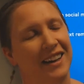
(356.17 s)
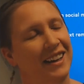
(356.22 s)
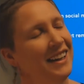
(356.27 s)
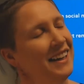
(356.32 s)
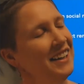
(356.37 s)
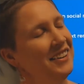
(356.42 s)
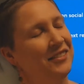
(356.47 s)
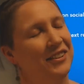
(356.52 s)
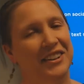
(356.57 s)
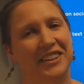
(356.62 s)

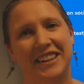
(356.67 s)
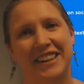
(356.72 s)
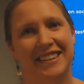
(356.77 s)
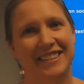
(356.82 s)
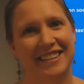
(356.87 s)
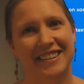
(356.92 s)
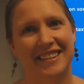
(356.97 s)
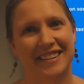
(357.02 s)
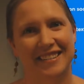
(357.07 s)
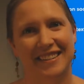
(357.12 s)
it really
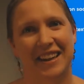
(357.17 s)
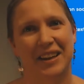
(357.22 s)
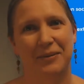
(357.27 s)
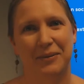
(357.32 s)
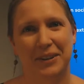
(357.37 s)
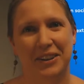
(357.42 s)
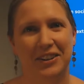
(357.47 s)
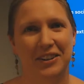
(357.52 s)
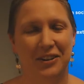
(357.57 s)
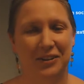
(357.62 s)
isn't the same
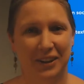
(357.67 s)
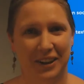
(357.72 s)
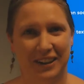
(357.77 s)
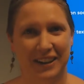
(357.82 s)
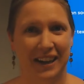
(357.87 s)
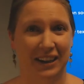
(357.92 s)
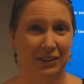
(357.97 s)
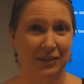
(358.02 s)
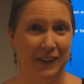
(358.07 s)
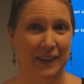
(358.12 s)
when you don't
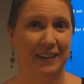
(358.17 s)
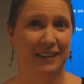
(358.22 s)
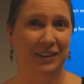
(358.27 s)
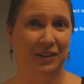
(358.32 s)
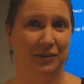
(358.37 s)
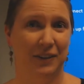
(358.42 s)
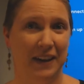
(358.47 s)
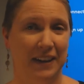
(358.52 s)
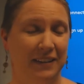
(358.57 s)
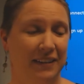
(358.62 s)
connect
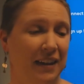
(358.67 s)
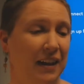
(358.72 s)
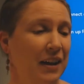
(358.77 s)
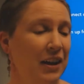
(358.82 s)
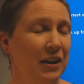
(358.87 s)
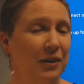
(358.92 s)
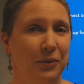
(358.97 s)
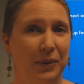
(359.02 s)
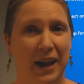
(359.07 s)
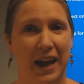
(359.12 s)
face-to-face.
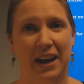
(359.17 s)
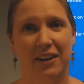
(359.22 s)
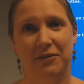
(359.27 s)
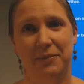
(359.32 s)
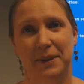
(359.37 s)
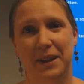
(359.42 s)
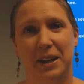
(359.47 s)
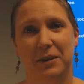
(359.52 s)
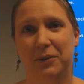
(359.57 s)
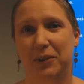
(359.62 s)
We have
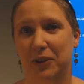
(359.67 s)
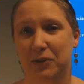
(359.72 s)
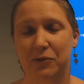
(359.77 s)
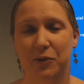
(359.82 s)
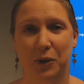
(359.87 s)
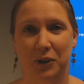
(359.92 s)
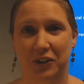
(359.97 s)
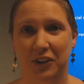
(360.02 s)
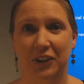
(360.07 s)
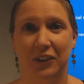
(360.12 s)
been able to
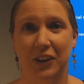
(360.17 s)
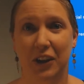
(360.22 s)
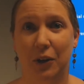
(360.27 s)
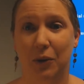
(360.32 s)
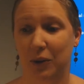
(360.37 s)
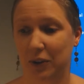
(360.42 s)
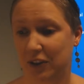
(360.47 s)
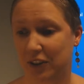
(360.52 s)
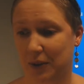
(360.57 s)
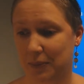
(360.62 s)
fortunately
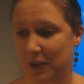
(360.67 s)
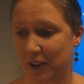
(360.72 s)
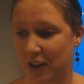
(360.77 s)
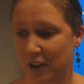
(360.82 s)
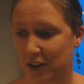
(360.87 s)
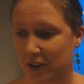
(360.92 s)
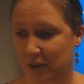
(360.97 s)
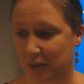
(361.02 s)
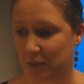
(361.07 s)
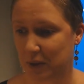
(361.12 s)
hold some of
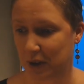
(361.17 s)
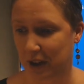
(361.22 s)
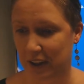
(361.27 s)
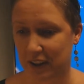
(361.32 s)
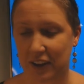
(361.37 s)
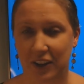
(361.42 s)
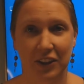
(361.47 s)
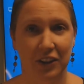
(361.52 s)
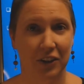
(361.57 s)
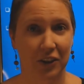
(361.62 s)
those, and we'll
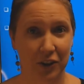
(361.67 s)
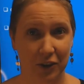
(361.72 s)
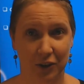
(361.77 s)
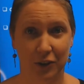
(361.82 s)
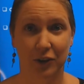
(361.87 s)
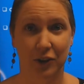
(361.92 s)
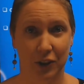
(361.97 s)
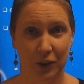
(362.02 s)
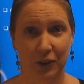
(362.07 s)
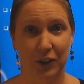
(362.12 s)
continue to do
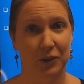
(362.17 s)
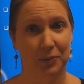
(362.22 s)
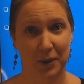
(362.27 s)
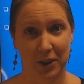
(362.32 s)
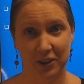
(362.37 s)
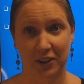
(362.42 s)
so as much